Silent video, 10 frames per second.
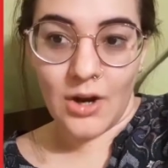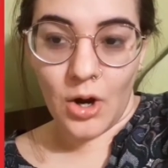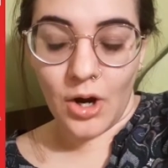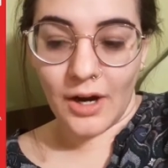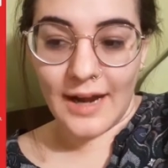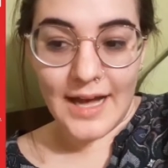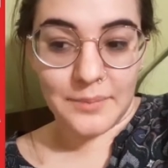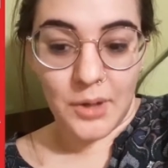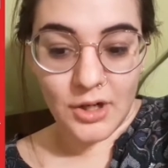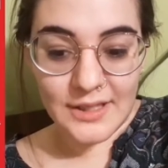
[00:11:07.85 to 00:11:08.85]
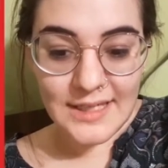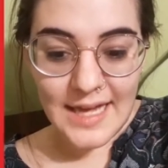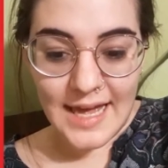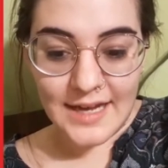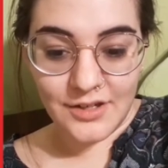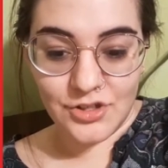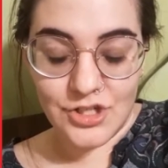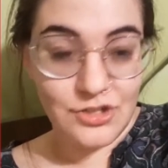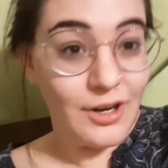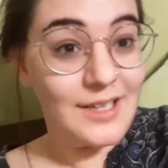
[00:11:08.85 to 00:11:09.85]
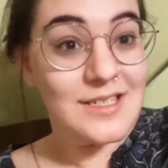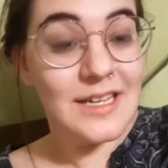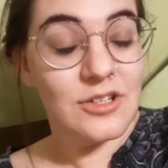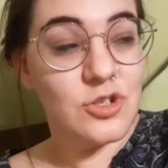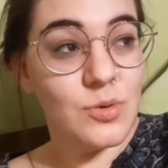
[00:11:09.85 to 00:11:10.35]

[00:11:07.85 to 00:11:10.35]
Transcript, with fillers: are at a party and she tries to get into